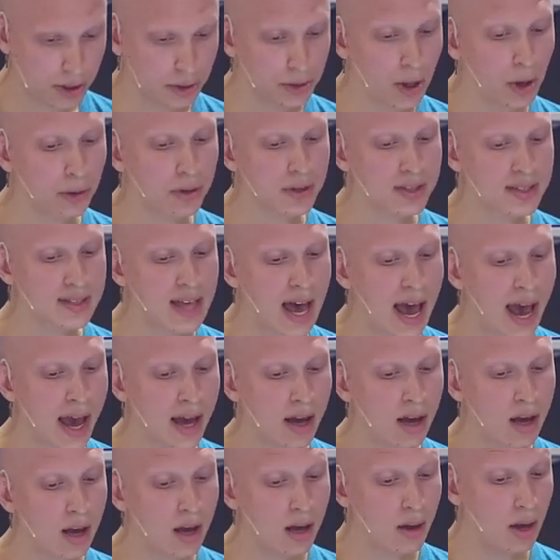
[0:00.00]
you'll notice
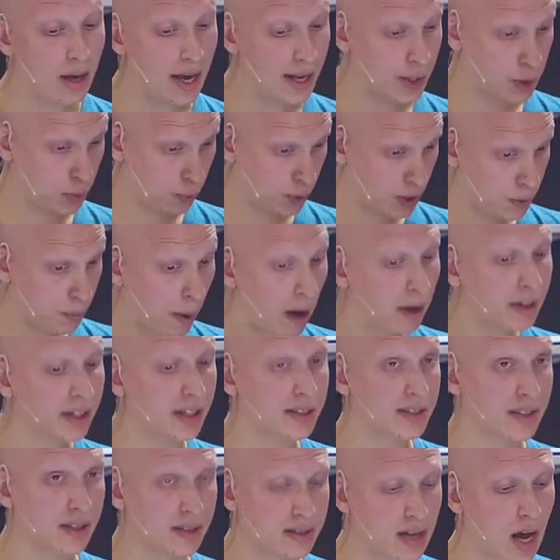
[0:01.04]
that it's
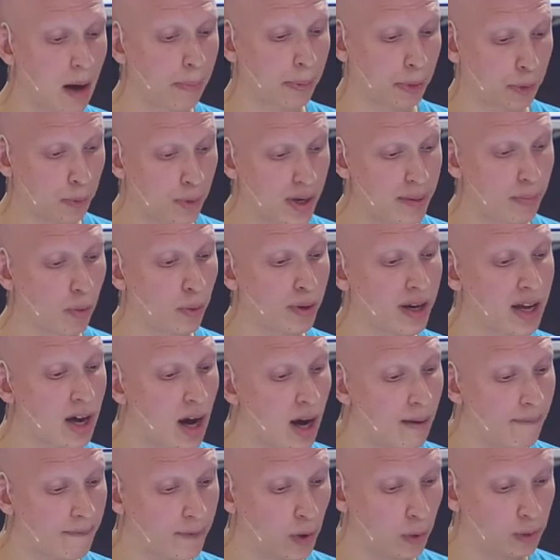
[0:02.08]
responding to the top 3, but when
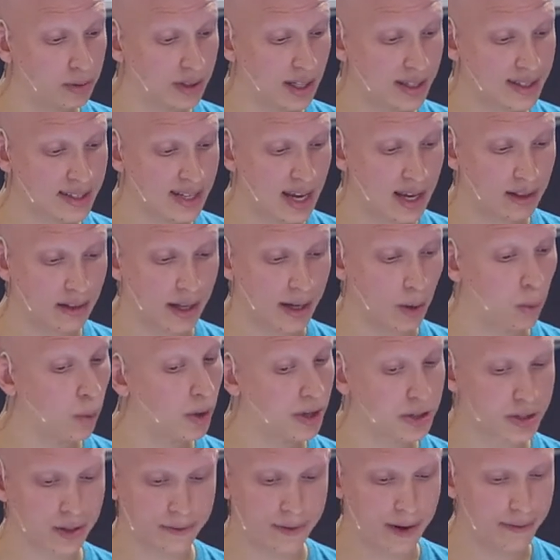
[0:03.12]
I upvote, let's say, like,
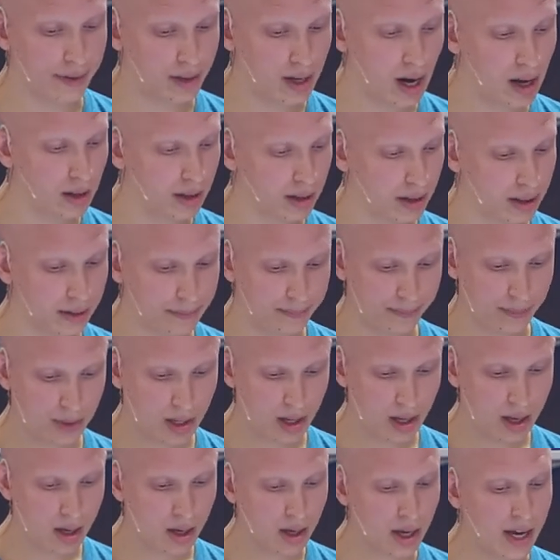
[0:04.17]
what is your favorite color,
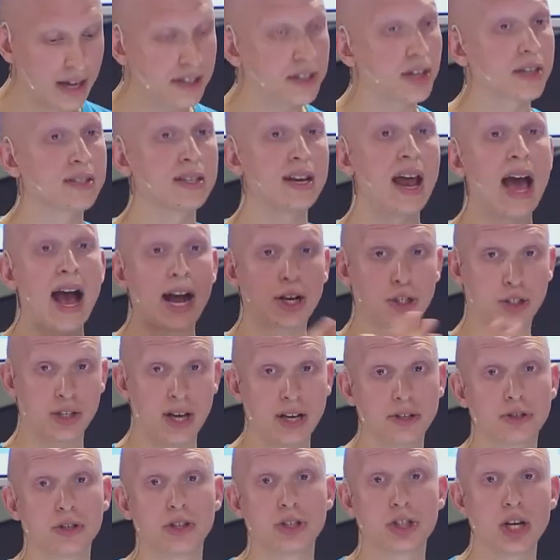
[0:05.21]
it doesn't
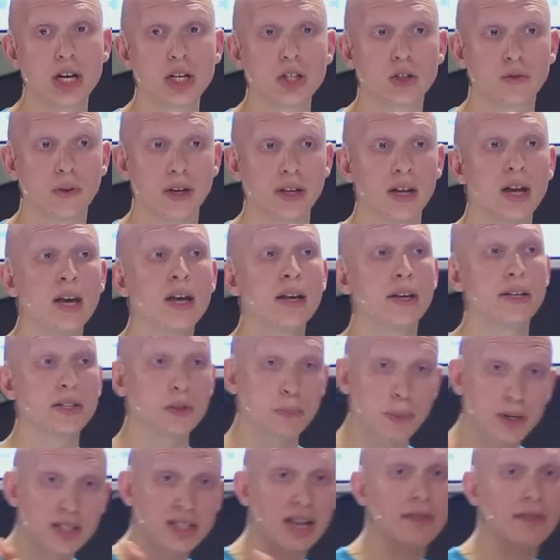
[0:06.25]
actually enter the change feed. This is